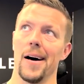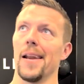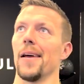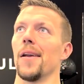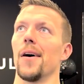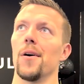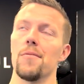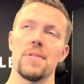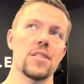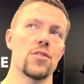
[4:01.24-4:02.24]
I don't know.
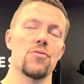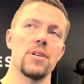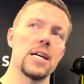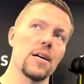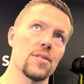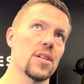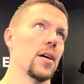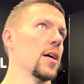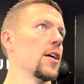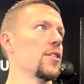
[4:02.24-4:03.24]
There's a tree
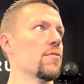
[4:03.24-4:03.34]
outside.